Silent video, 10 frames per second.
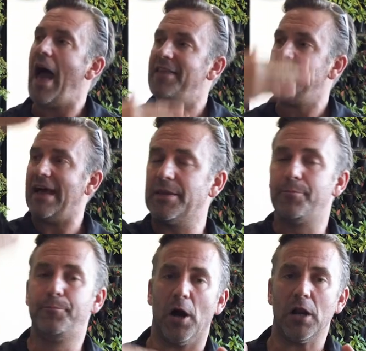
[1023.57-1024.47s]
And
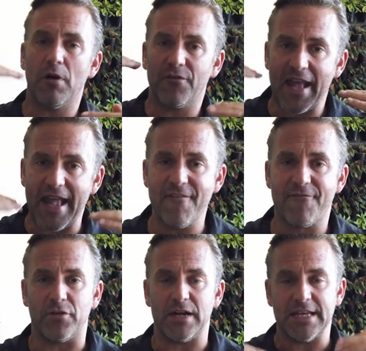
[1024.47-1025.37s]
at the bottom of
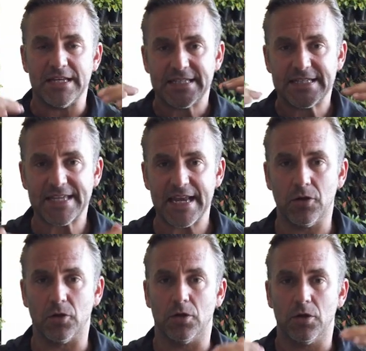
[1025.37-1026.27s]
every
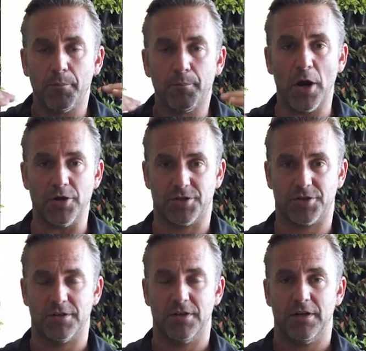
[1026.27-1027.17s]
single
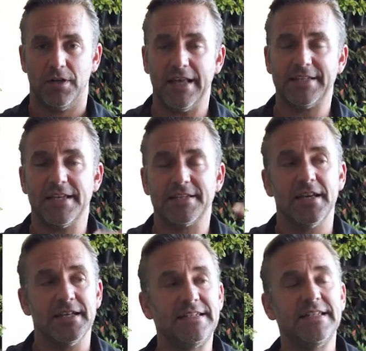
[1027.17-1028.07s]
post, it
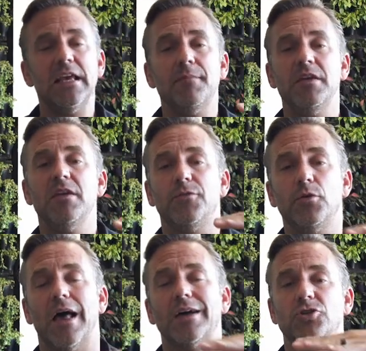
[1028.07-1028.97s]
says, DM me if
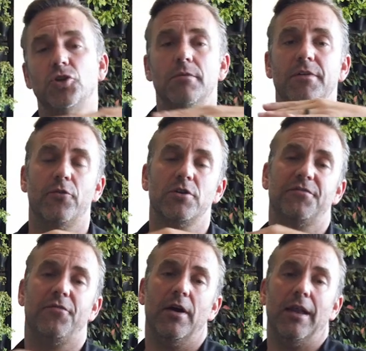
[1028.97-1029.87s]
you'd like to join me for a
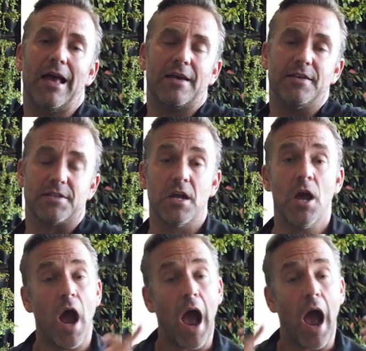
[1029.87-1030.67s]
safari like this.